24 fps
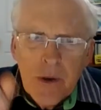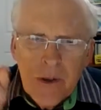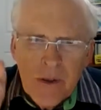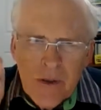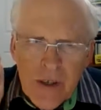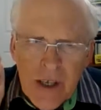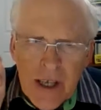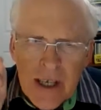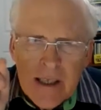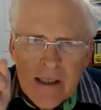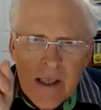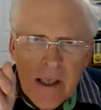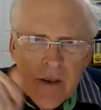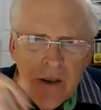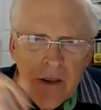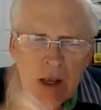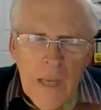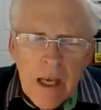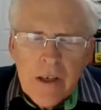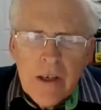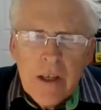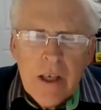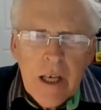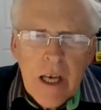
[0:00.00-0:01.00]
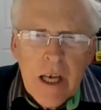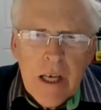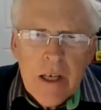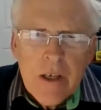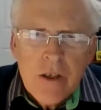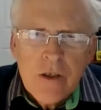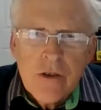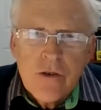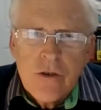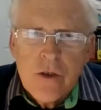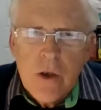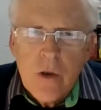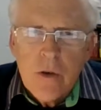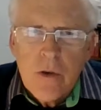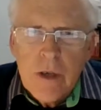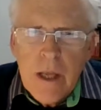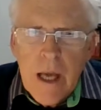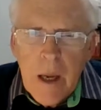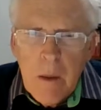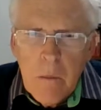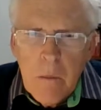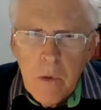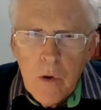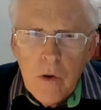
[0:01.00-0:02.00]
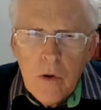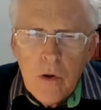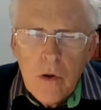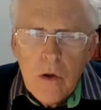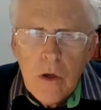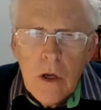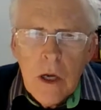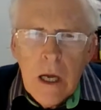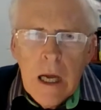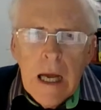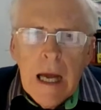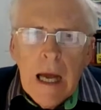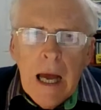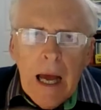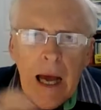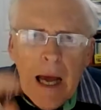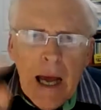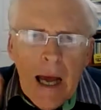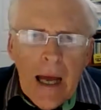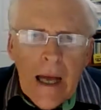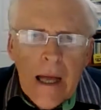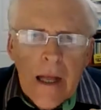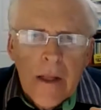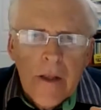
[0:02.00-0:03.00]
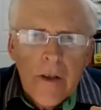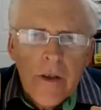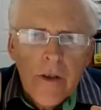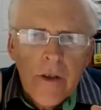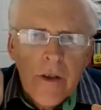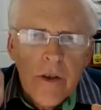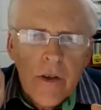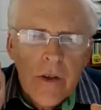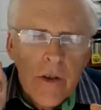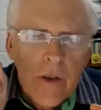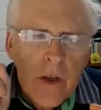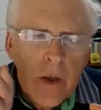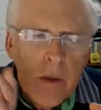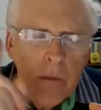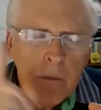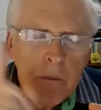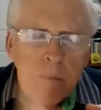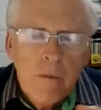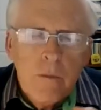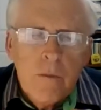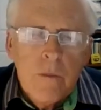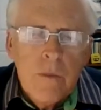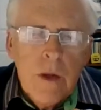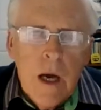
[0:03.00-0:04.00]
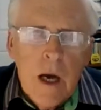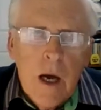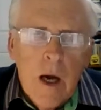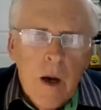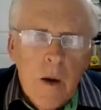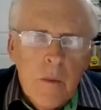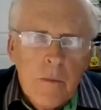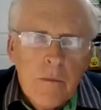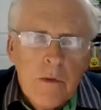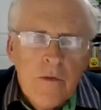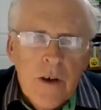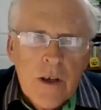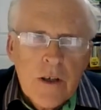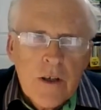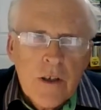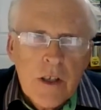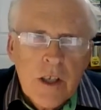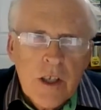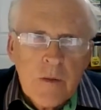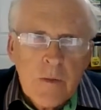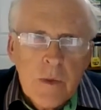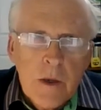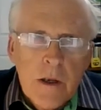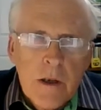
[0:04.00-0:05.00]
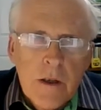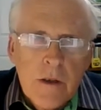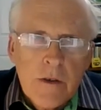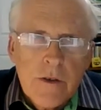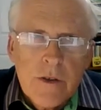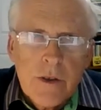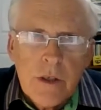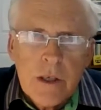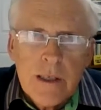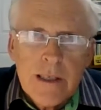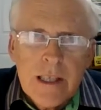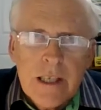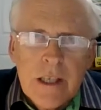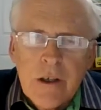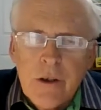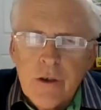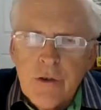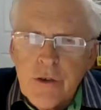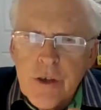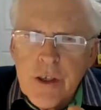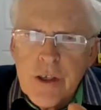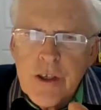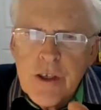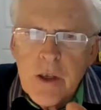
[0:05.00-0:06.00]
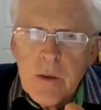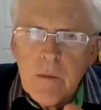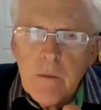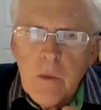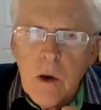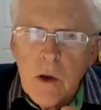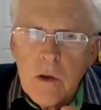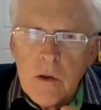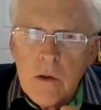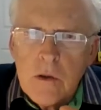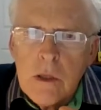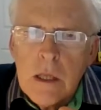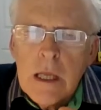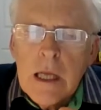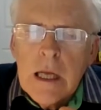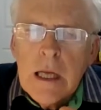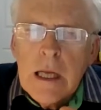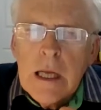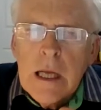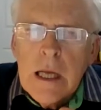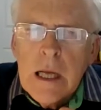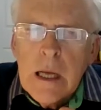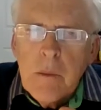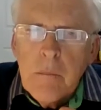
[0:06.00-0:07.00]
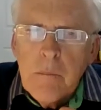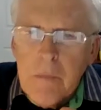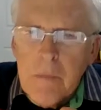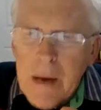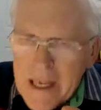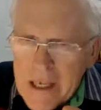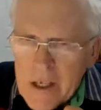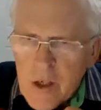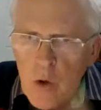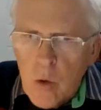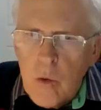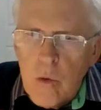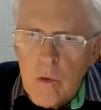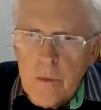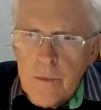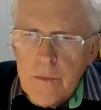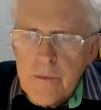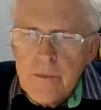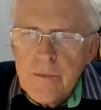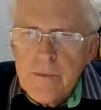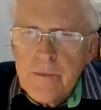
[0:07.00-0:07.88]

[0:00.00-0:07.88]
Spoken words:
particularly the Education Student Handbook and the Professional Experience and Clinical Teaching Model Manual.